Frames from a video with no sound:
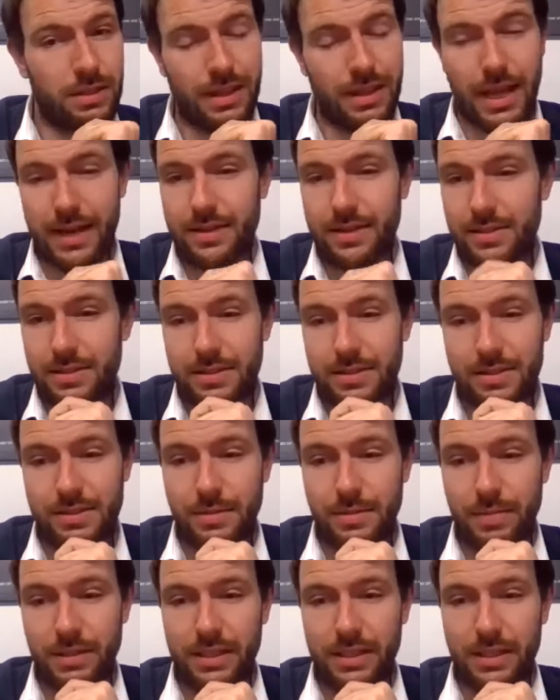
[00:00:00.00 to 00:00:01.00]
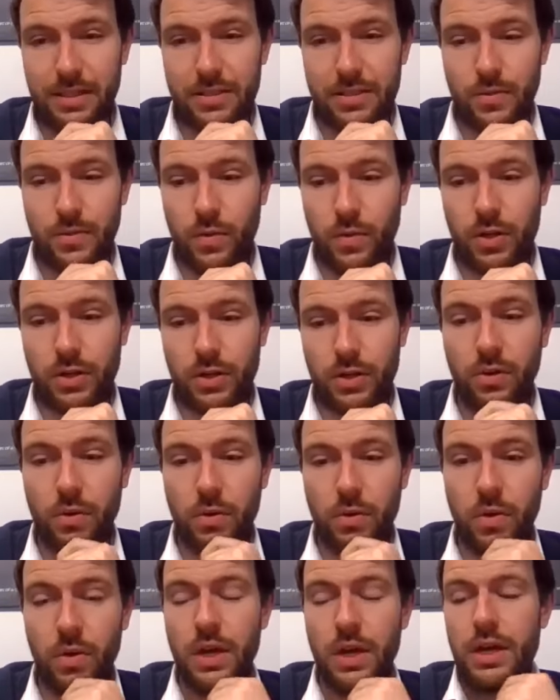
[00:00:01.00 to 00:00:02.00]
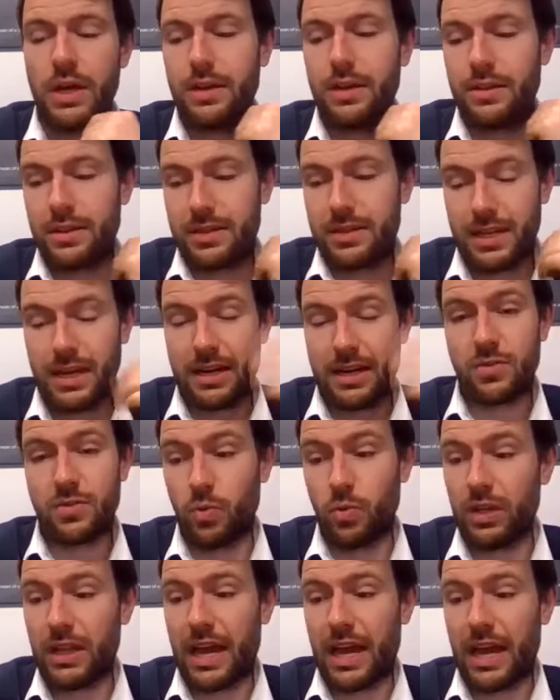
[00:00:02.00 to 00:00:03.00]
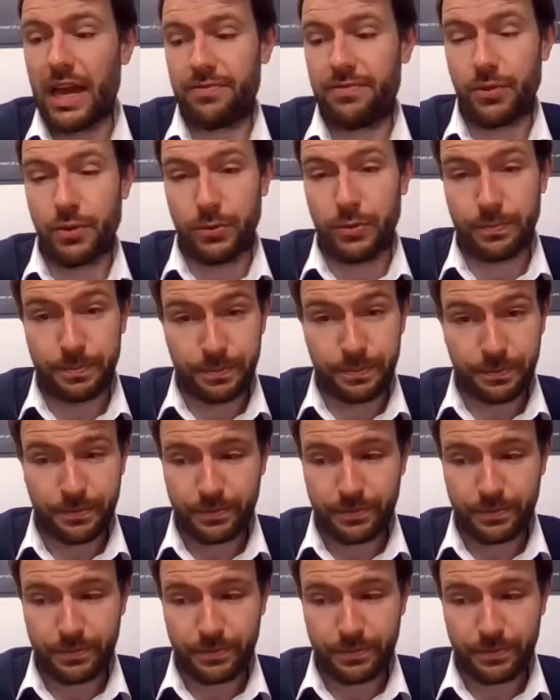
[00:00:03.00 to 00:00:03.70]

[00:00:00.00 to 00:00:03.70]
That simply doesn't work at all. The tenants will have to,